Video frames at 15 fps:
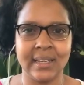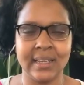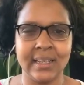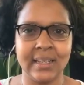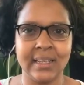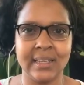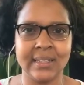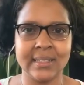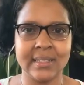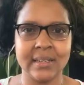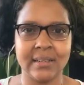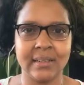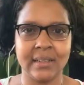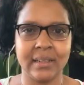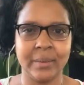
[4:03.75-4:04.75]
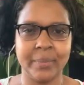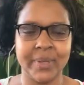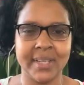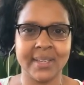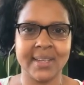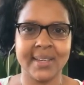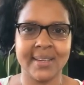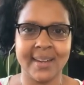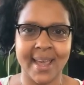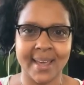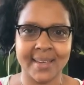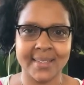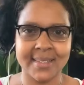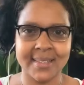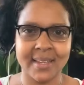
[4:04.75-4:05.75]
it, um, it
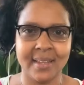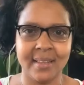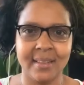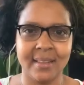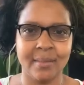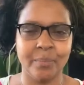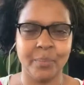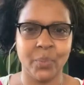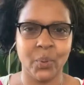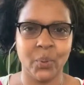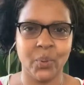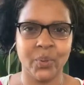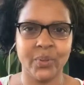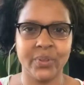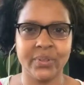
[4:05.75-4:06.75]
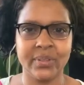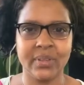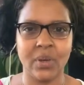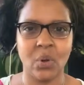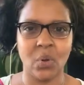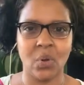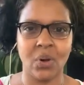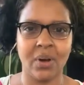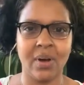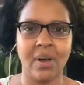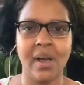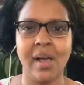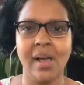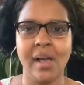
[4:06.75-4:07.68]
connects both your